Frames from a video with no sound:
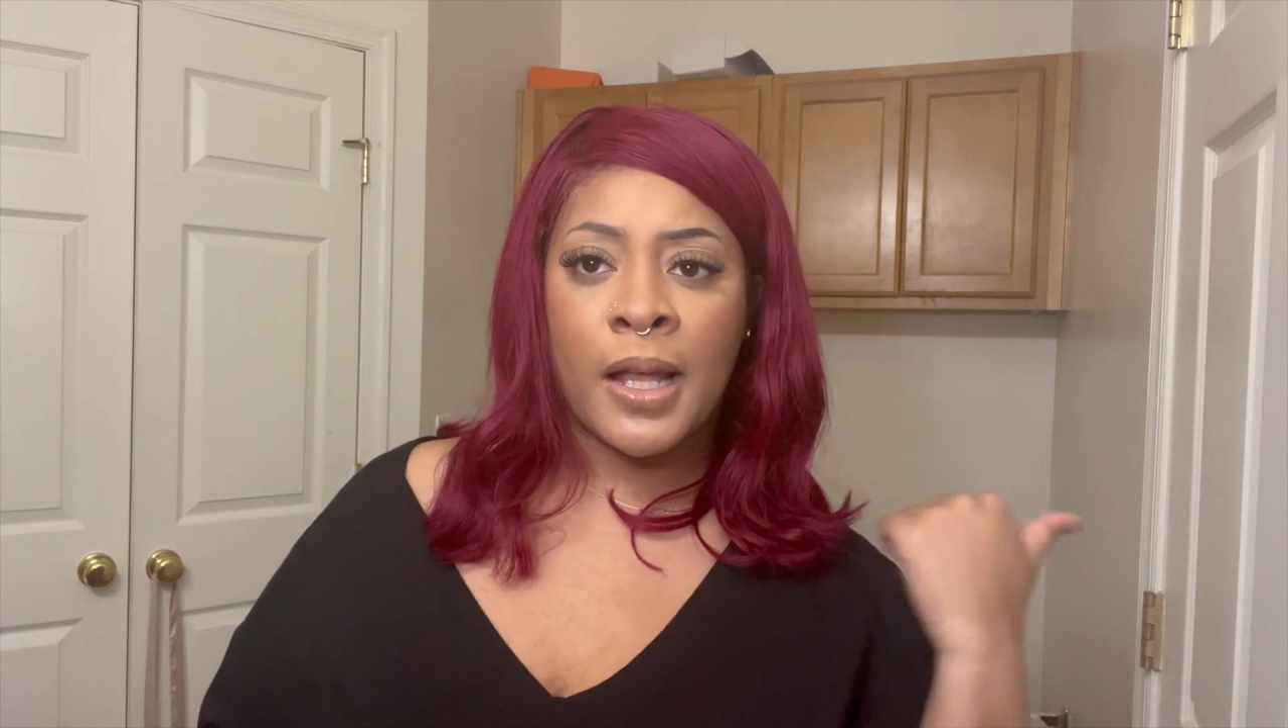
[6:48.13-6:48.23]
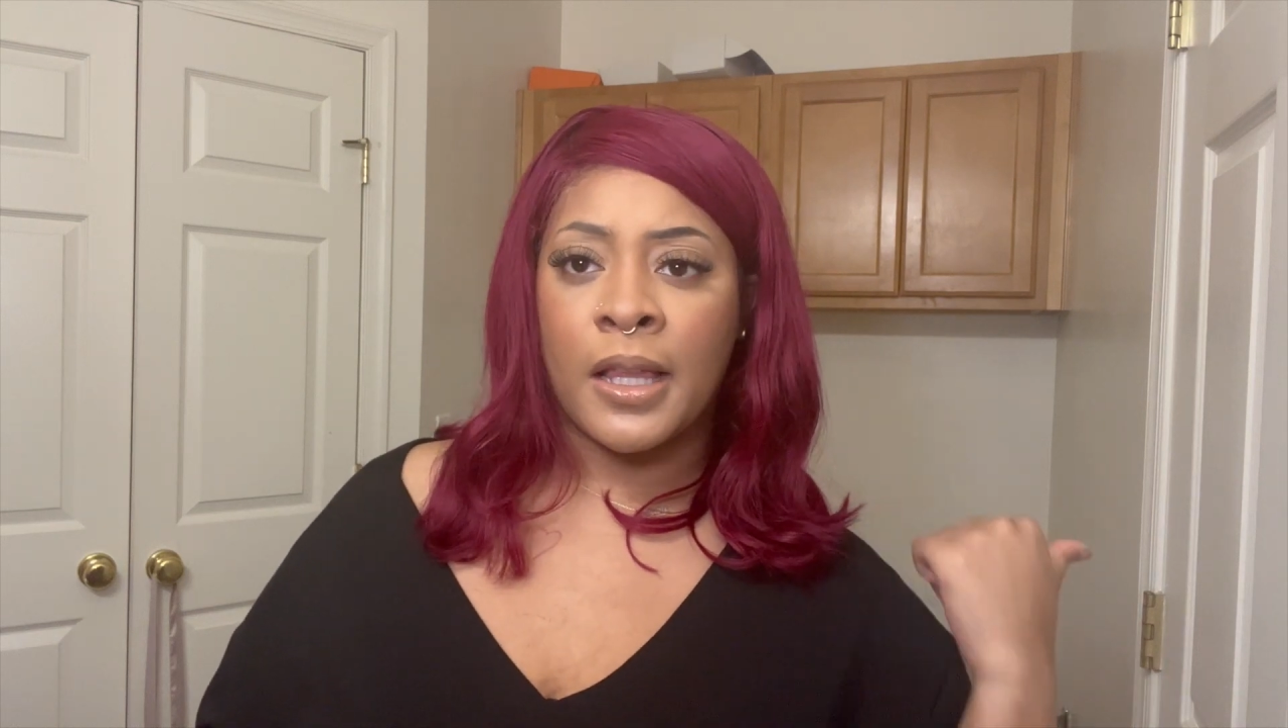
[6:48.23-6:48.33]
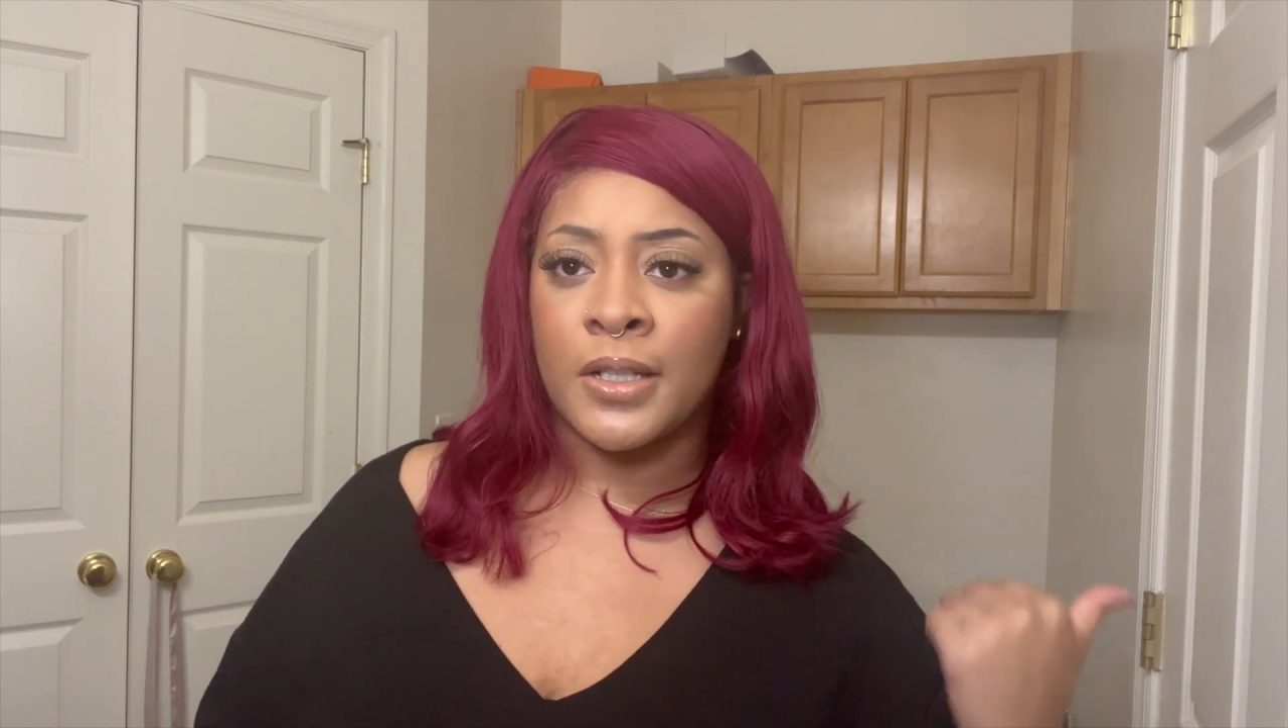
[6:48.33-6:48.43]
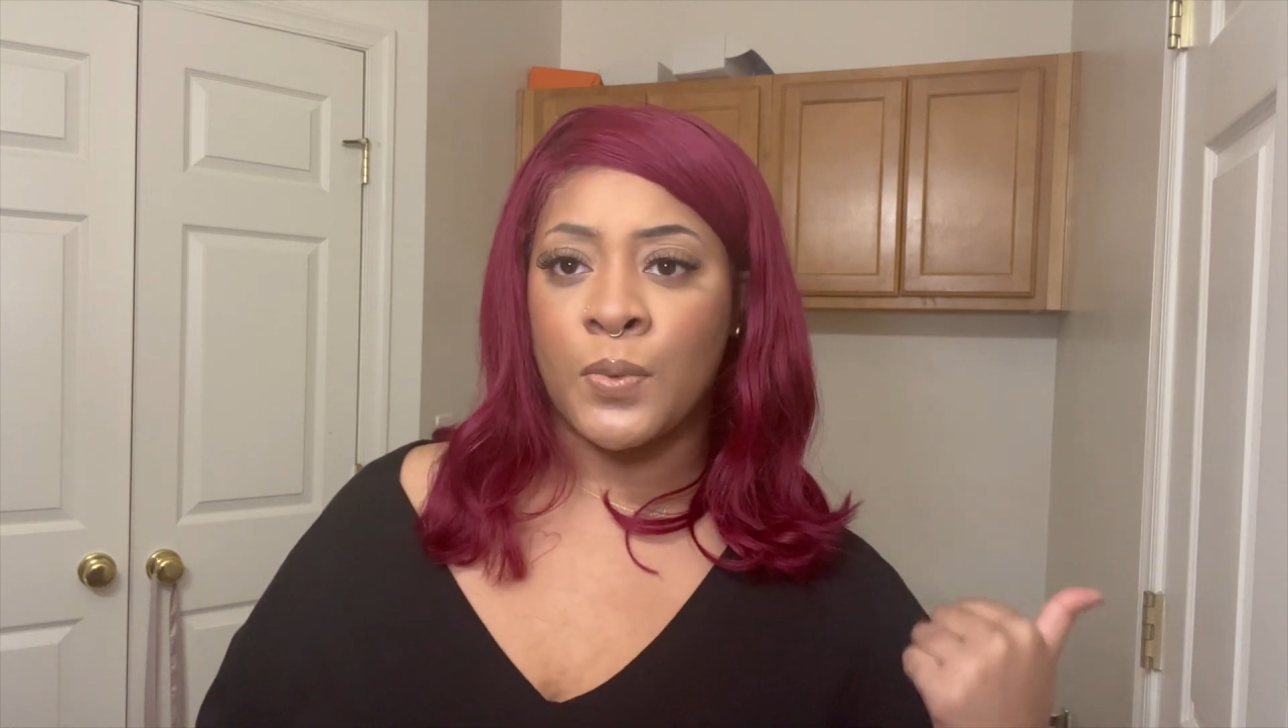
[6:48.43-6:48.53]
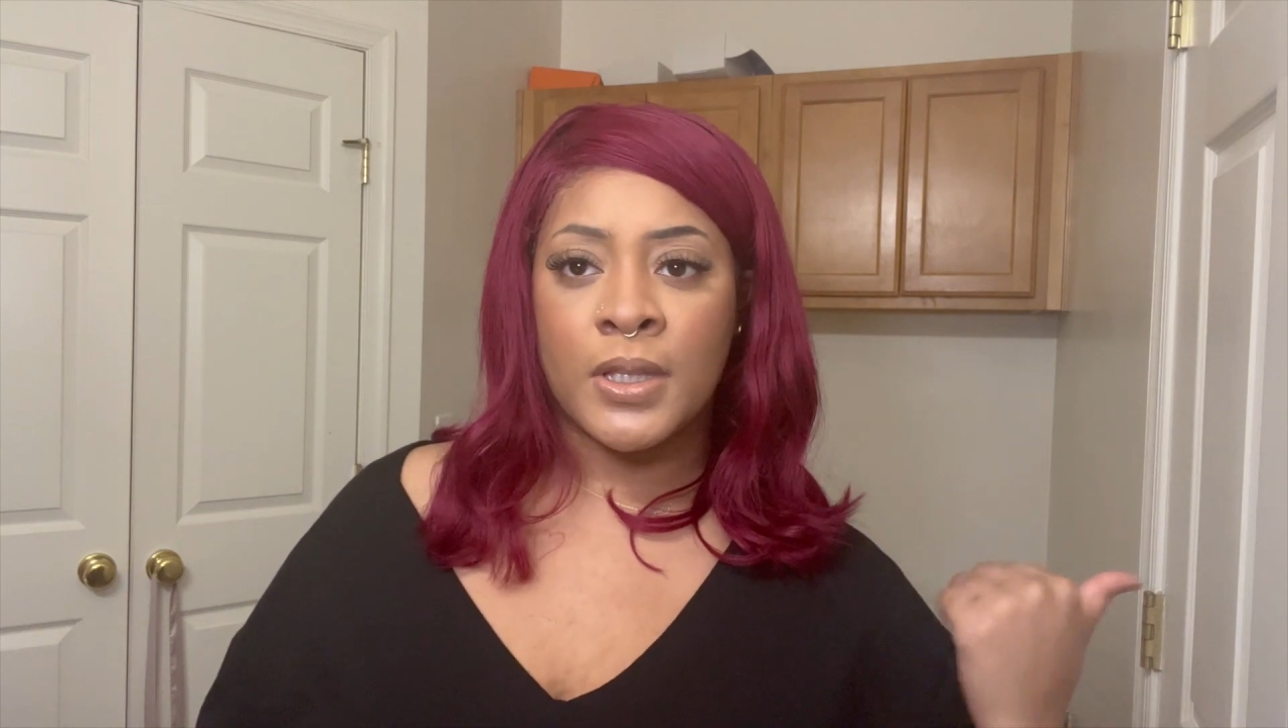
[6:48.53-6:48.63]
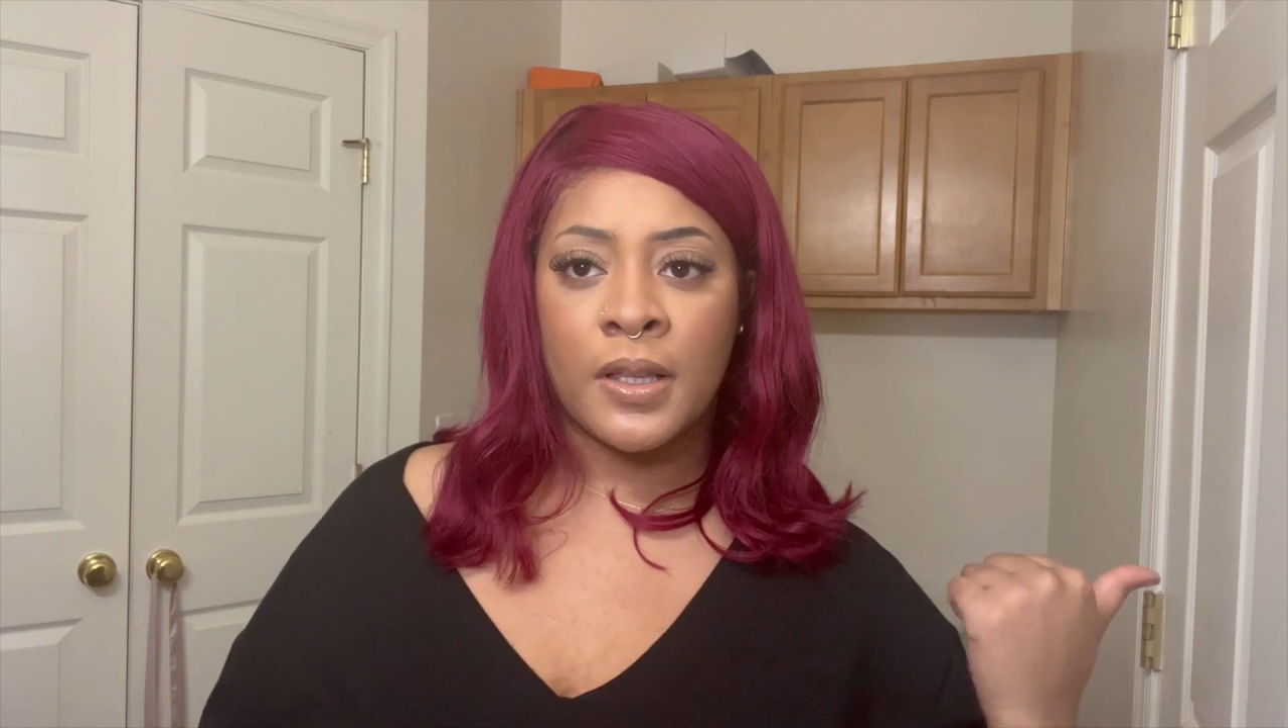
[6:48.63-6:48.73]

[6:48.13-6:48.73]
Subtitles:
lace was